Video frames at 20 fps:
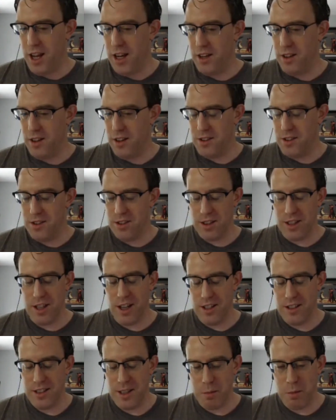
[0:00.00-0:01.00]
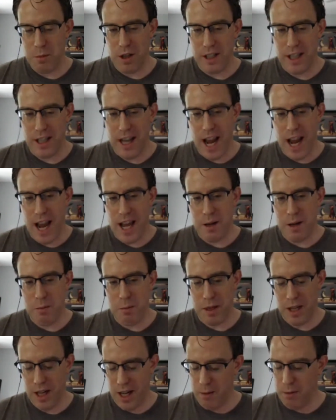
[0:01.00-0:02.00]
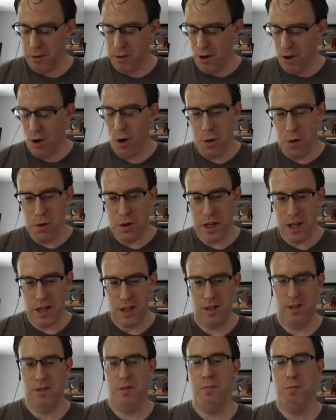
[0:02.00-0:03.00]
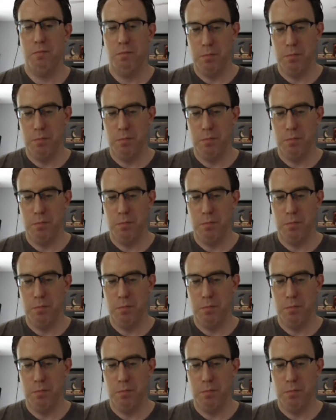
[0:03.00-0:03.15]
and this is a concept on CAD, and being able to hold it and